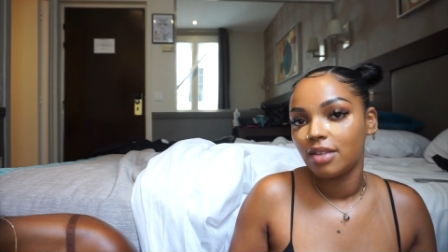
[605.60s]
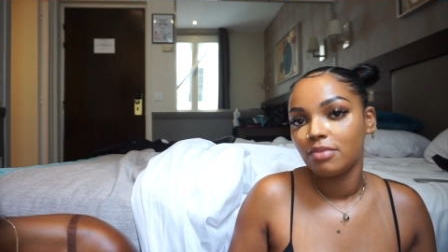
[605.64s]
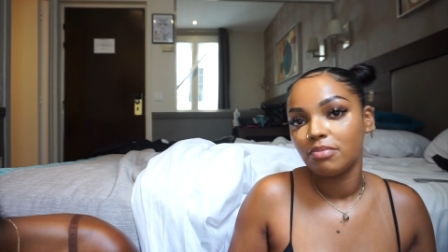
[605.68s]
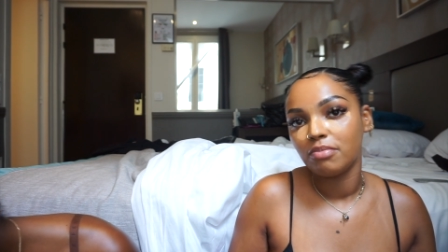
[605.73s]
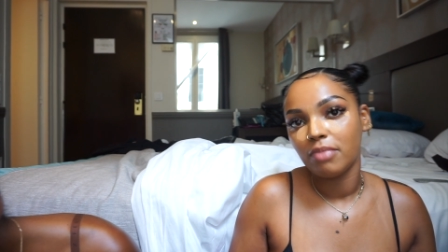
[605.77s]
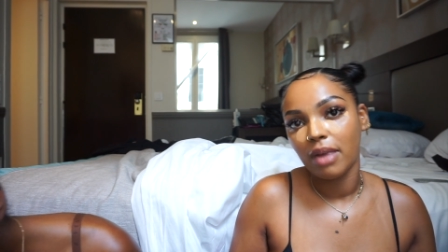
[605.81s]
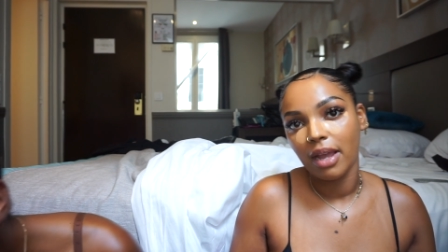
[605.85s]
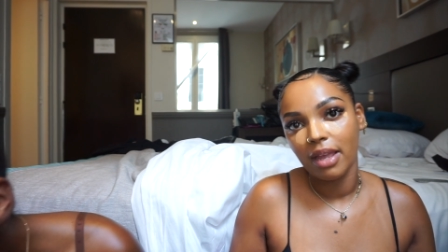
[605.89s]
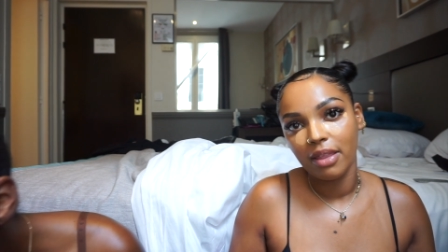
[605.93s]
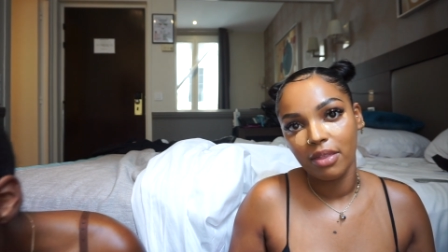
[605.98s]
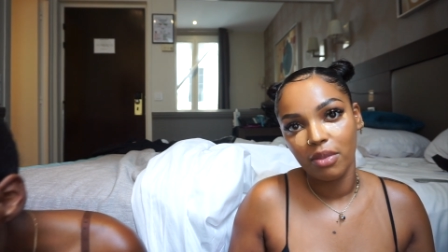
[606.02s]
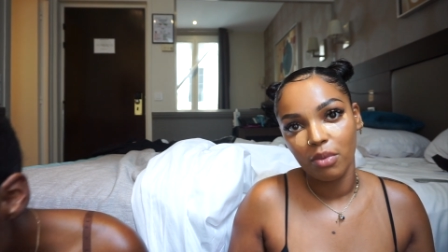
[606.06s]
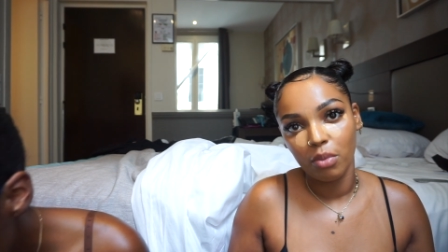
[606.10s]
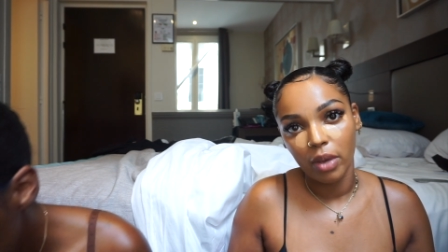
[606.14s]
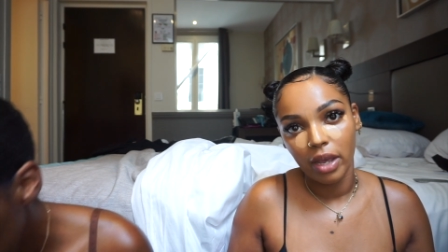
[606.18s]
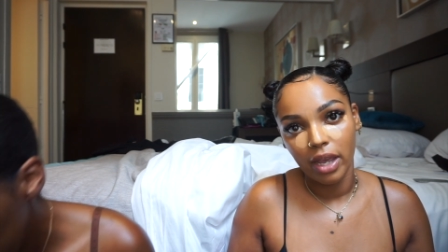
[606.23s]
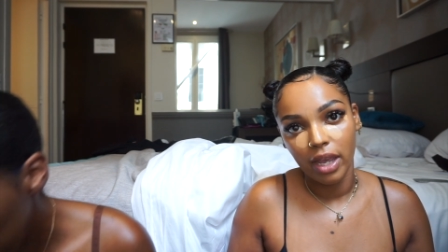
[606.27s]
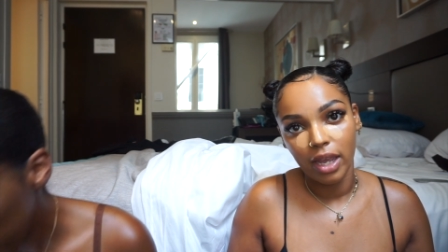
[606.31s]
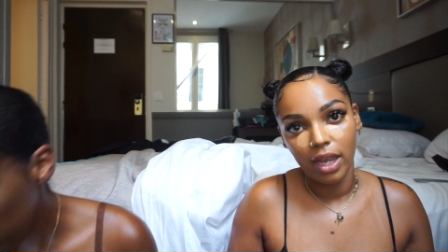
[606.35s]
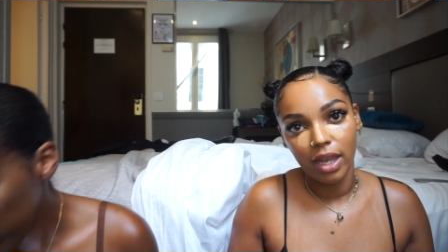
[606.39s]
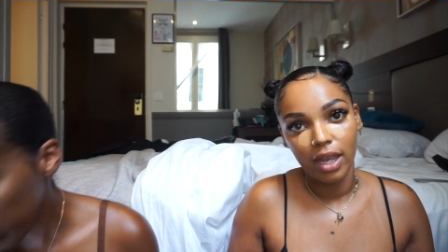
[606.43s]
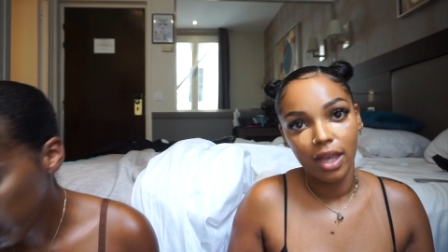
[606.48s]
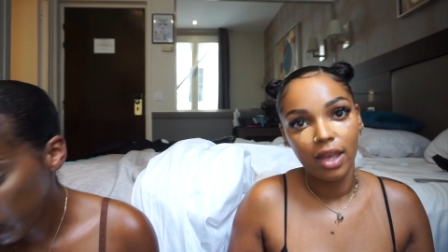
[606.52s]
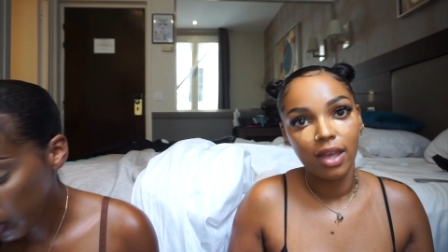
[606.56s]
by the
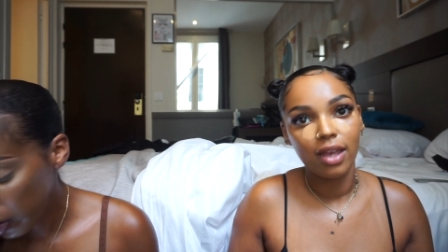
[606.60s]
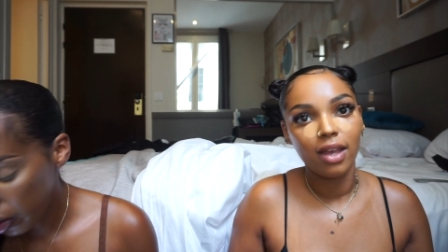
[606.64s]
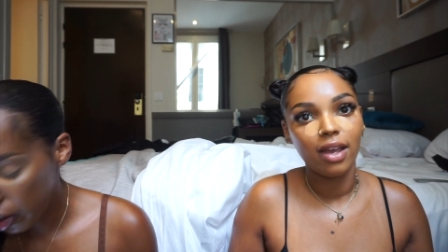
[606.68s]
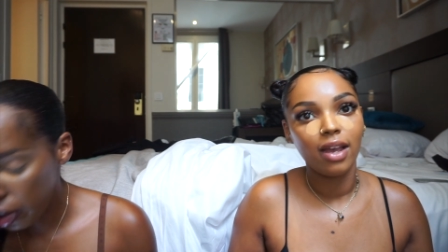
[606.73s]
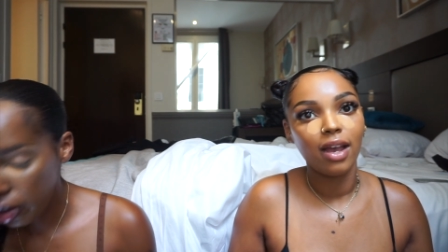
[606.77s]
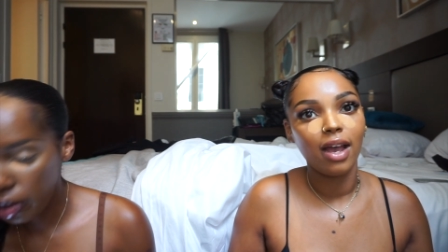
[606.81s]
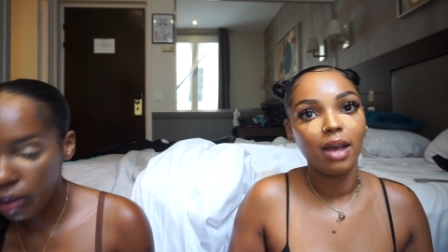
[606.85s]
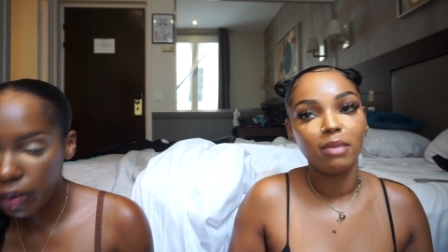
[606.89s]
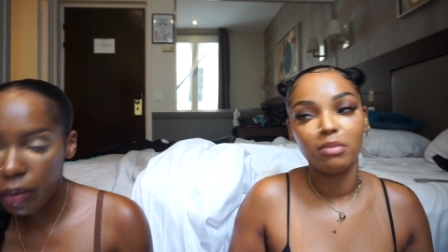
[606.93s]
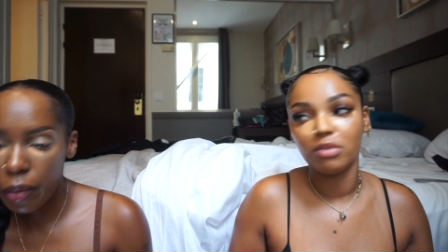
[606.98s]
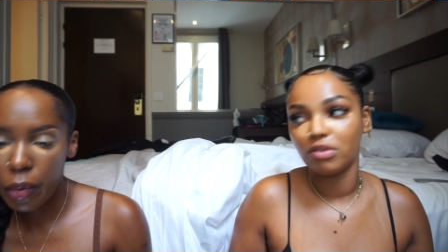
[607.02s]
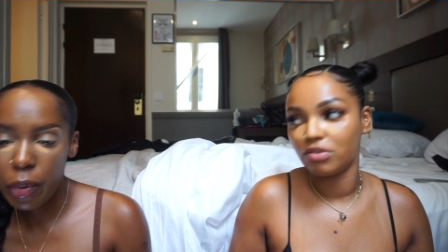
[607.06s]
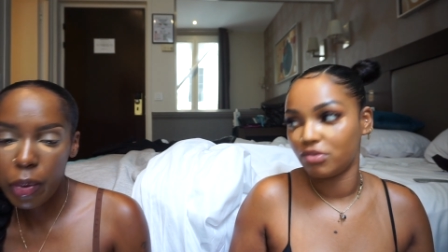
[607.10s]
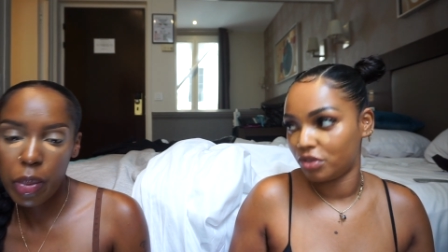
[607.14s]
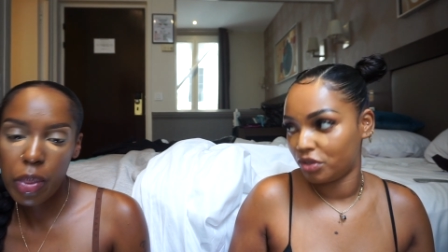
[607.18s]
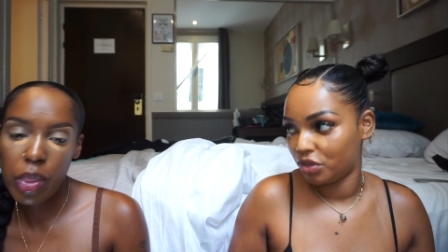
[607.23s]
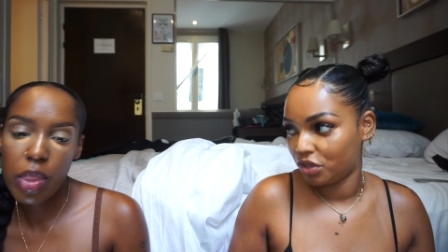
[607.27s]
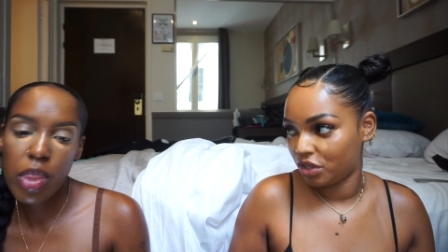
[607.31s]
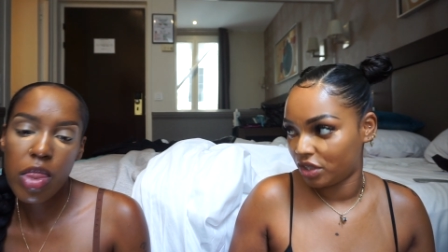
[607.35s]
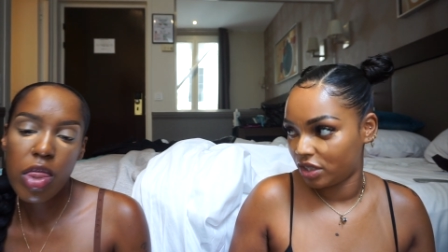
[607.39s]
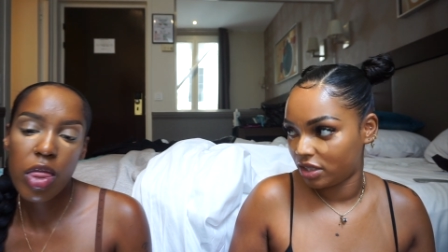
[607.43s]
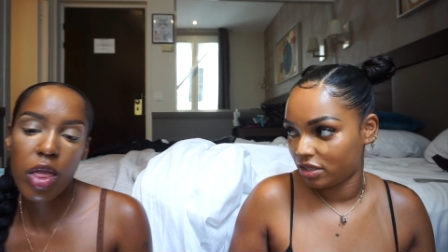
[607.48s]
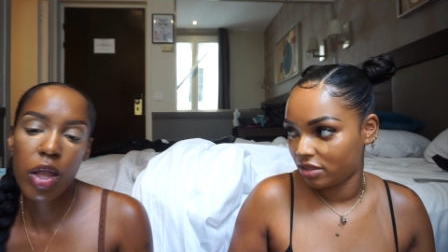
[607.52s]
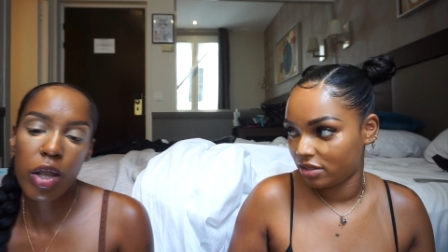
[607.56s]
way i'm a
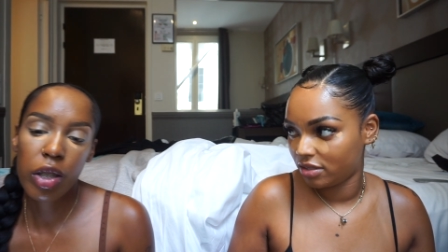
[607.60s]
virgin